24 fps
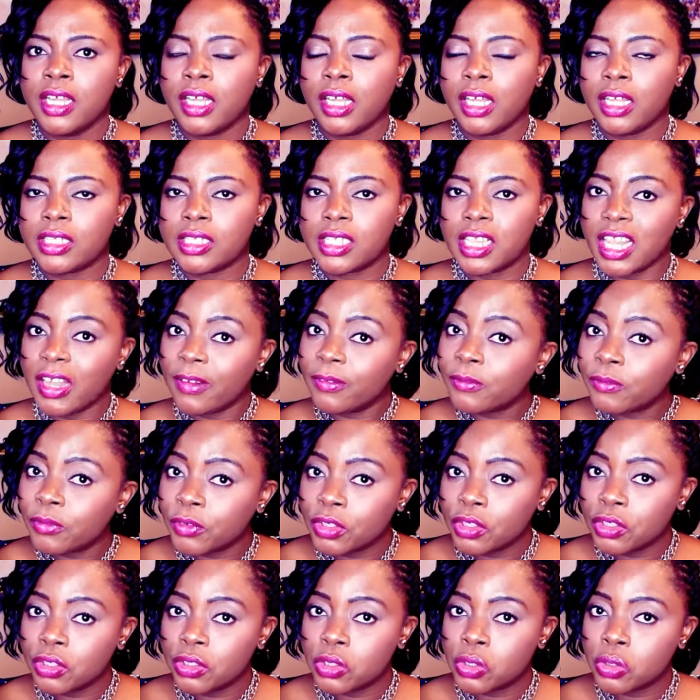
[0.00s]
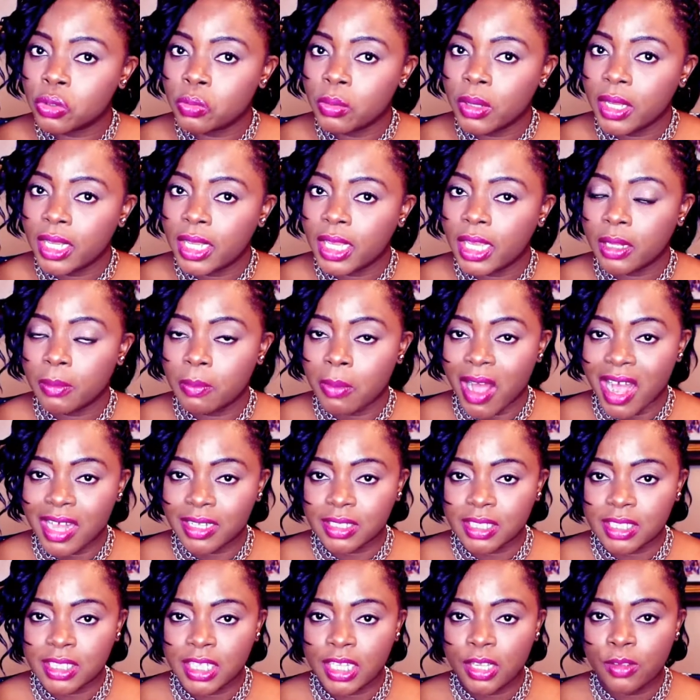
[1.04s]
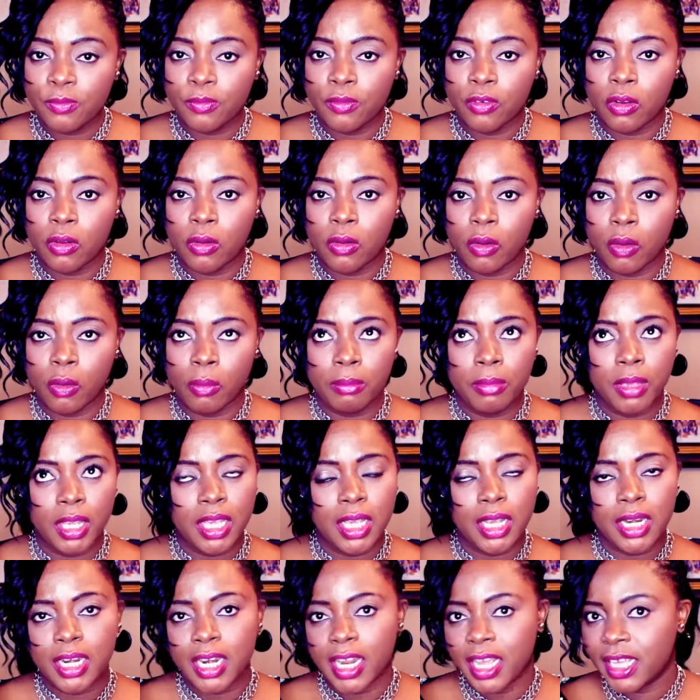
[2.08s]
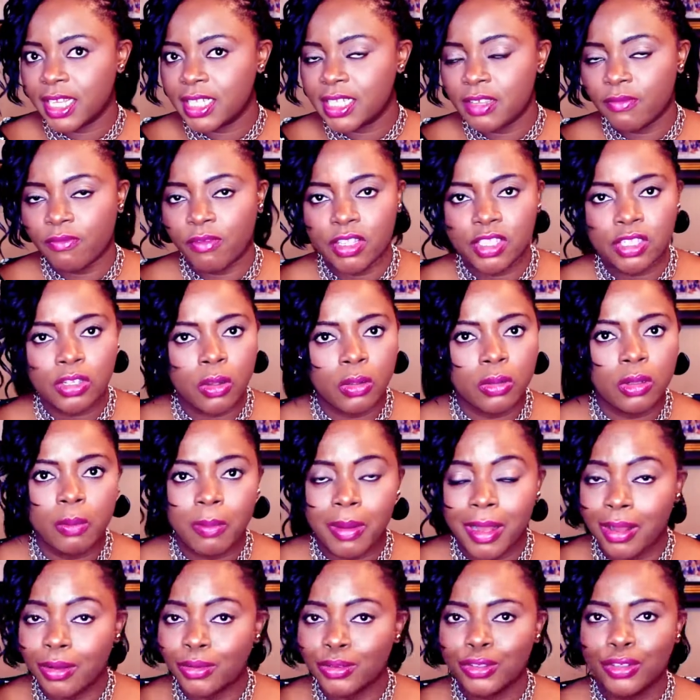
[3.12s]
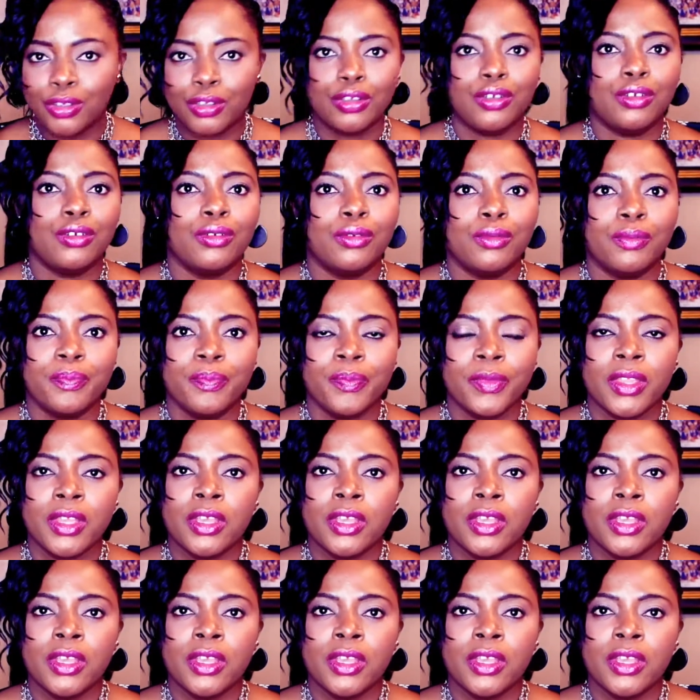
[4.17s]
It's left for you to make it positive or make it negative. It's all about you.